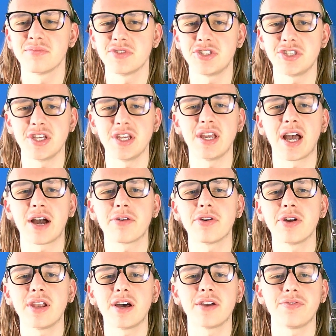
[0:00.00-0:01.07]
seeing how her
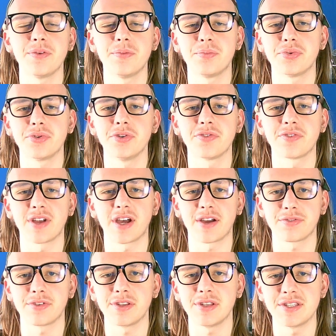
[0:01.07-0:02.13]
life improved
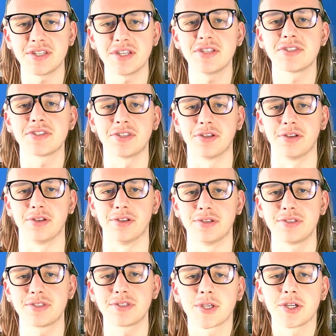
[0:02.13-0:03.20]
after these incidents.